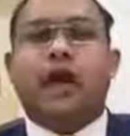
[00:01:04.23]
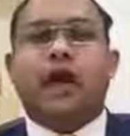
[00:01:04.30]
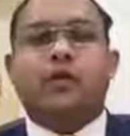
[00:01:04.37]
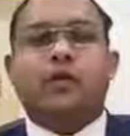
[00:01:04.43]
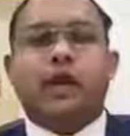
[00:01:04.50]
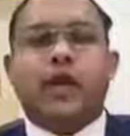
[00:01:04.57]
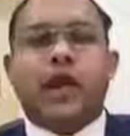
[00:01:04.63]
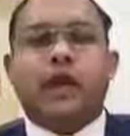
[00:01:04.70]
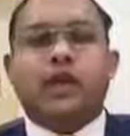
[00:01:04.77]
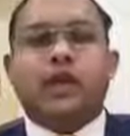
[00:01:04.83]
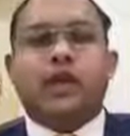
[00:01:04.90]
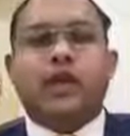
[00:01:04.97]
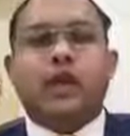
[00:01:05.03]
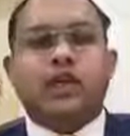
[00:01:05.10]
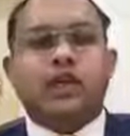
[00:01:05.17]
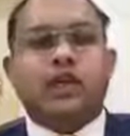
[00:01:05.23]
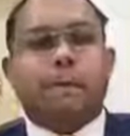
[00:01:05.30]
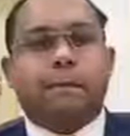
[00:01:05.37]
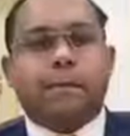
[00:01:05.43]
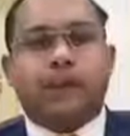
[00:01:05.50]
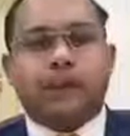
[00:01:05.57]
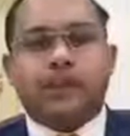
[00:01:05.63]
I would like to urge the
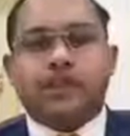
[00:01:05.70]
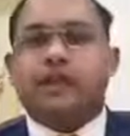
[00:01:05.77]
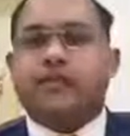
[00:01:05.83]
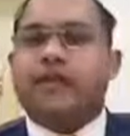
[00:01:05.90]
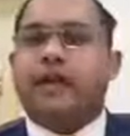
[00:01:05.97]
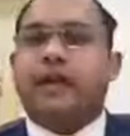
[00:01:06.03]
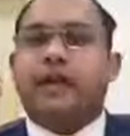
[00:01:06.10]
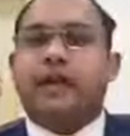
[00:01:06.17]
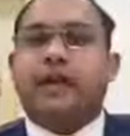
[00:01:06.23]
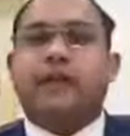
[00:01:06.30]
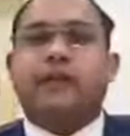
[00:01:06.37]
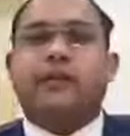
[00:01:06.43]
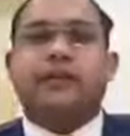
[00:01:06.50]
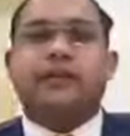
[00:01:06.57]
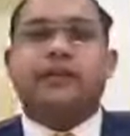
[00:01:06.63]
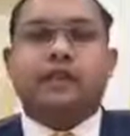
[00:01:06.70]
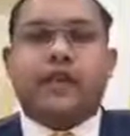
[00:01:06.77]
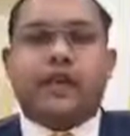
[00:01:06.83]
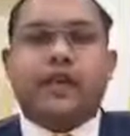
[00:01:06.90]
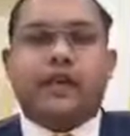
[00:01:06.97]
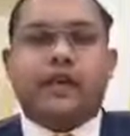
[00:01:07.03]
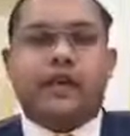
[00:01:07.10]
publishing fraternity of this
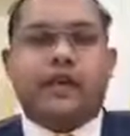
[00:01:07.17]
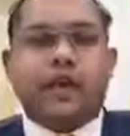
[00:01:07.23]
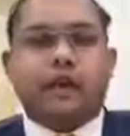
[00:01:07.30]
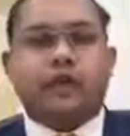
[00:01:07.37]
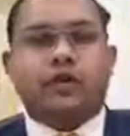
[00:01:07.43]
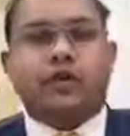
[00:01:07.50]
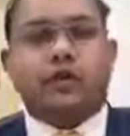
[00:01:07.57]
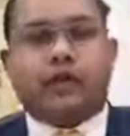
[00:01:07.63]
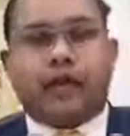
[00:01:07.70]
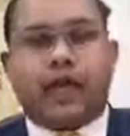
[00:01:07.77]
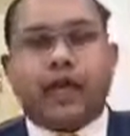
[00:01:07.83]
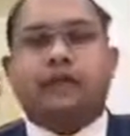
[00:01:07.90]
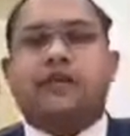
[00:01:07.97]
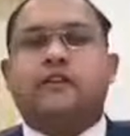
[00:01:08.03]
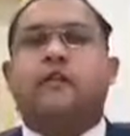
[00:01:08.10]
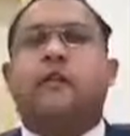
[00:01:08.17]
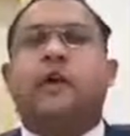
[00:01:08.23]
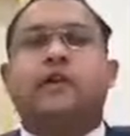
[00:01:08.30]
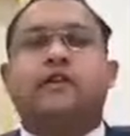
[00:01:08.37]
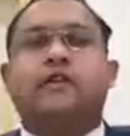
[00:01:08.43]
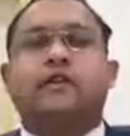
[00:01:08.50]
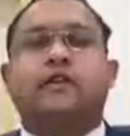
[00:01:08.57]
country to take this
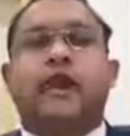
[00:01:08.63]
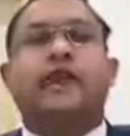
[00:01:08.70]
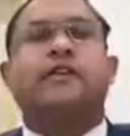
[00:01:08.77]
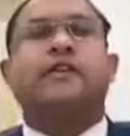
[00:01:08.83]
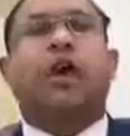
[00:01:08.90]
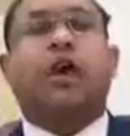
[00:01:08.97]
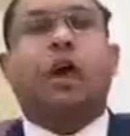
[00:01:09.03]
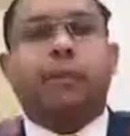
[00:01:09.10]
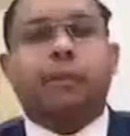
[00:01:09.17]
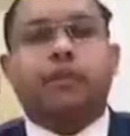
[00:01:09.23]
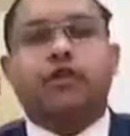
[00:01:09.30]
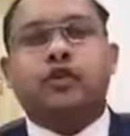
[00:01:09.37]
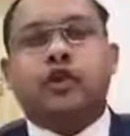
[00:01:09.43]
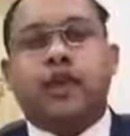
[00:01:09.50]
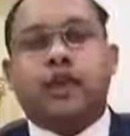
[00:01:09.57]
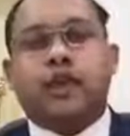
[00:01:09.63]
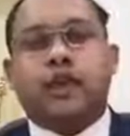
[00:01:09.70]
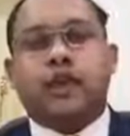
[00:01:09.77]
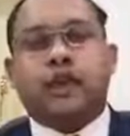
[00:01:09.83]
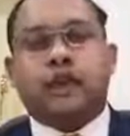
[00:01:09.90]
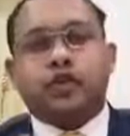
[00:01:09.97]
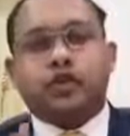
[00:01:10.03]
Mahotsav as an
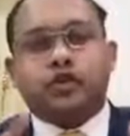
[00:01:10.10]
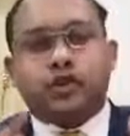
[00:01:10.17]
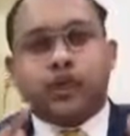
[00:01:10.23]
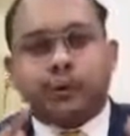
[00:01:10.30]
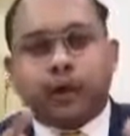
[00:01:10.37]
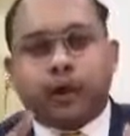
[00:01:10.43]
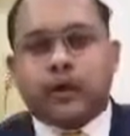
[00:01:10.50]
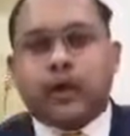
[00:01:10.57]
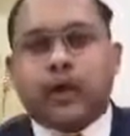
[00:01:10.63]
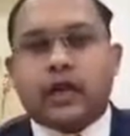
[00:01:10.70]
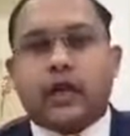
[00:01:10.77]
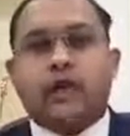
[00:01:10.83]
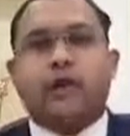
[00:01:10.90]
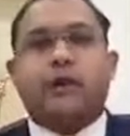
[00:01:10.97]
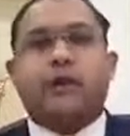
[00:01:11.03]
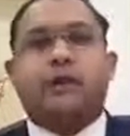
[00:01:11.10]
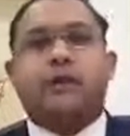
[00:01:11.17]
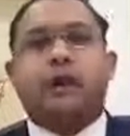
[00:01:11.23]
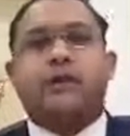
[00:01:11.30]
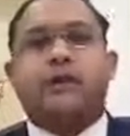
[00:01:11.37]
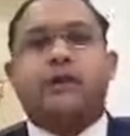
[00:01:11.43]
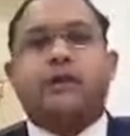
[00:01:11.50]
opportunity to support our Honorable
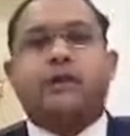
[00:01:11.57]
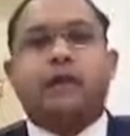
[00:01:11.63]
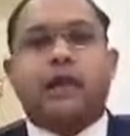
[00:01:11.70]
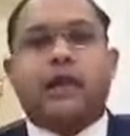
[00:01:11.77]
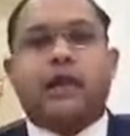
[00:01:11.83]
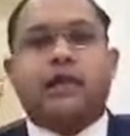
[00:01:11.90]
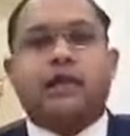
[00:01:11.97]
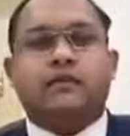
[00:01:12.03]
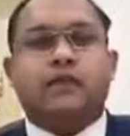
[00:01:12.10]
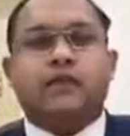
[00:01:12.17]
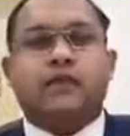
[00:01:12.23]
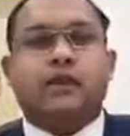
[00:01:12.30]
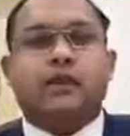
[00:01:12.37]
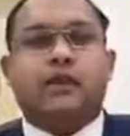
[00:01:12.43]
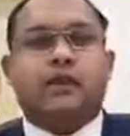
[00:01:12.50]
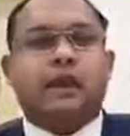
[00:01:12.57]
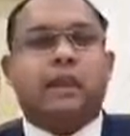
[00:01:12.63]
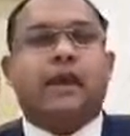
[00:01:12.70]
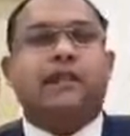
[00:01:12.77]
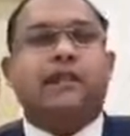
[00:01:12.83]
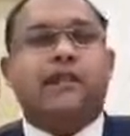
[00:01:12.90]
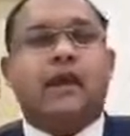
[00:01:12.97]
Prime Minister in his mission
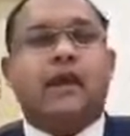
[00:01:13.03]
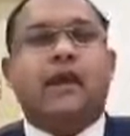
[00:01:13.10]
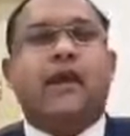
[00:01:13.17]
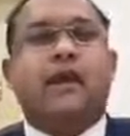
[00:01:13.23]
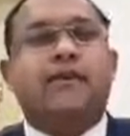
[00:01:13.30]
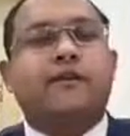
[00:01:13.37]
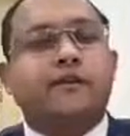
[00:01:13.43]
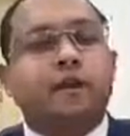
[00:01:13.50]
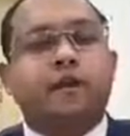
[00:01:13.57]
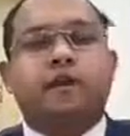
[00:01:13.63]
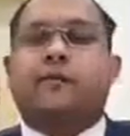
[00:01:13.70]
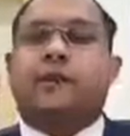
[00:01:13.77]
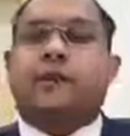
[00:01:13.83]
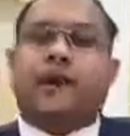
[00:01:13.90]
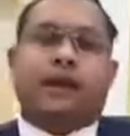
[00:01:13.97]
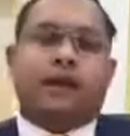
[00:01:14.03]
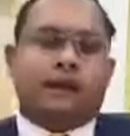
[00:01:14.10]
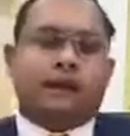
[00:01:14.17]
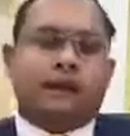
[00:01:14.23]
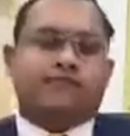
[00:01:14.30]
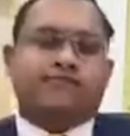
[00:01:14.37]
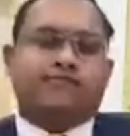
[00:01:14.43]
by standing a force behind it.